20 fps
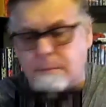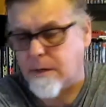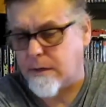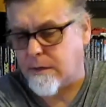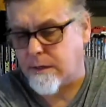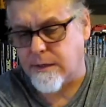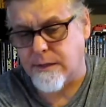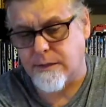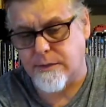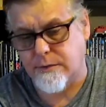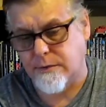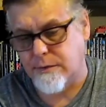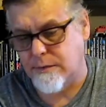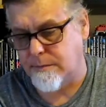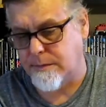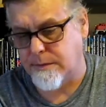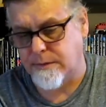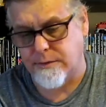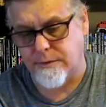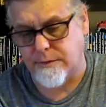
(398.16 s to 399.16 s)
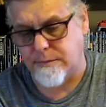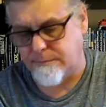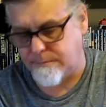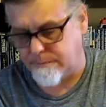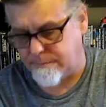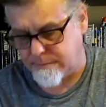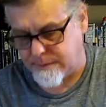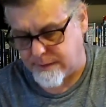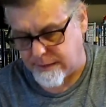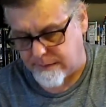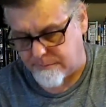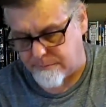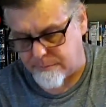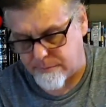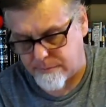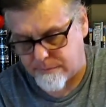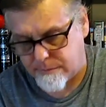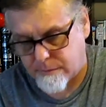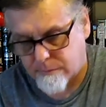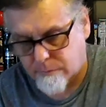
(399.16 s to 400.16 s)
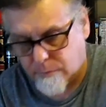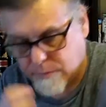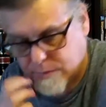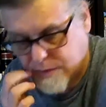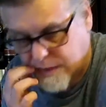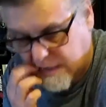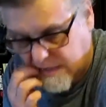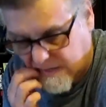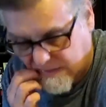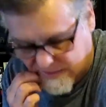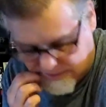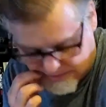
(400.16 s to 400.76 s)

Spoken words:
not going to get to them in too deep. We'll check out